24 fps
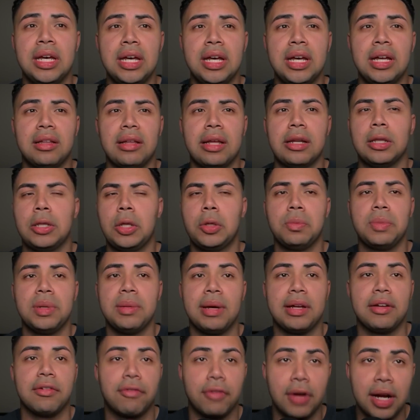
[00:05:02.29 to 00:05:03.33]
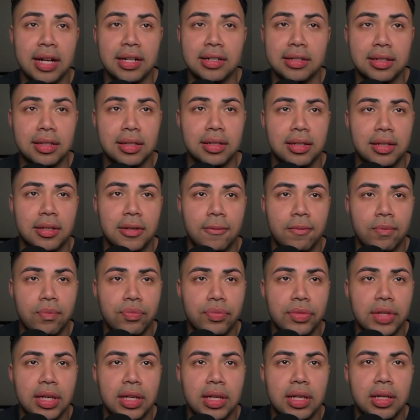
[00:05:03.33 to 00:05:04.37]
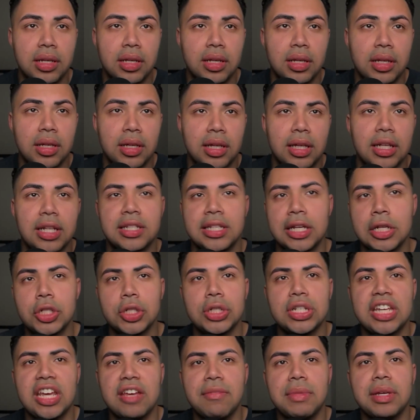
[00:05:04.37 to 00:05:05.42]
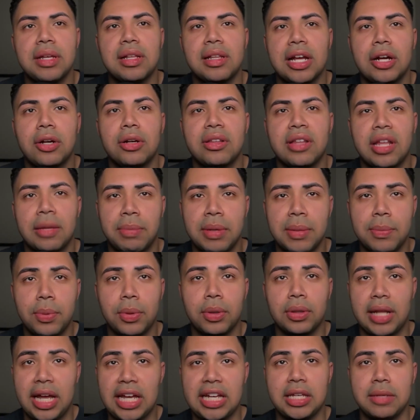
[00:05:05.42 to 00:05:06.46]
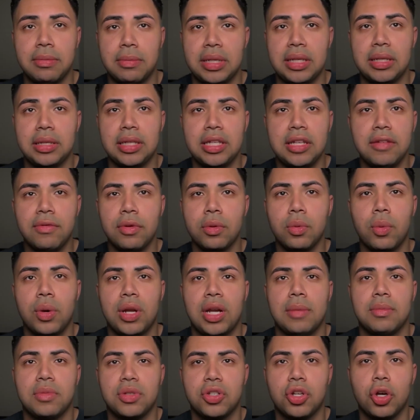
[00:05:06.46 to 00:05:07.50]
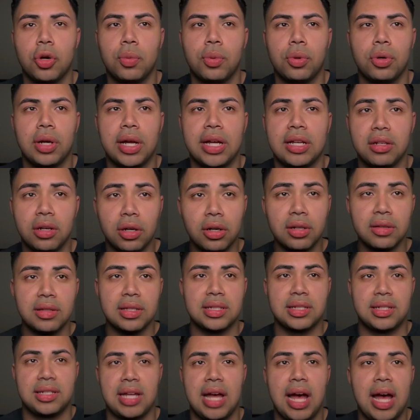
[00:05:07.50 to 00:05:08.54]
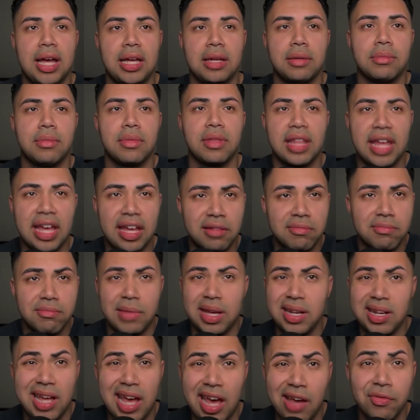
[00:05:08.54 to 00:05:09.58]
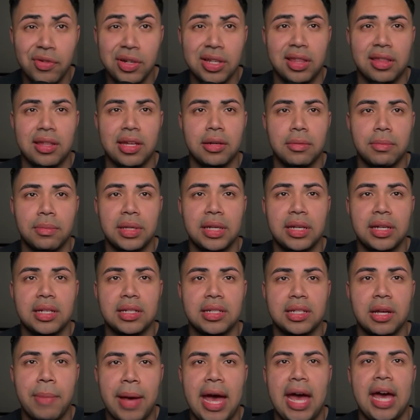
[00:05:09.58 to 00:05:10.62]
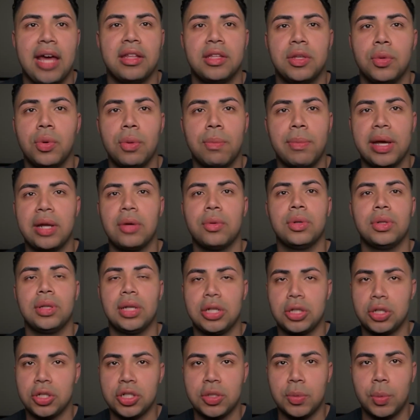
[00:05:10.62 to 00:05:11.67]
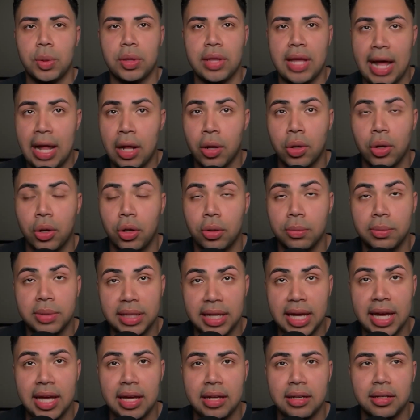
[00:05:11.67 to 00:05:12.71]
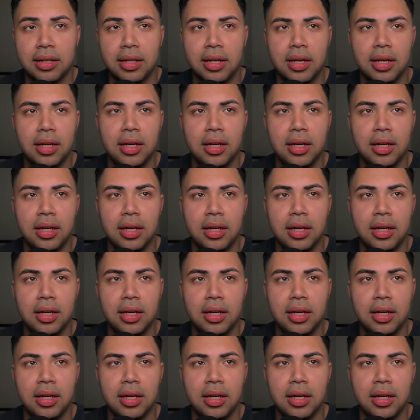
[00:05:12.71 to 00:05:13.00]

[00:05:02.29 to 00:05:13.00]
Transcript: let alone be my friend. It essentially gave me clarity that people like me even when I'm sober, and during this time that meant everything because a path to a better relationship with alcohol began.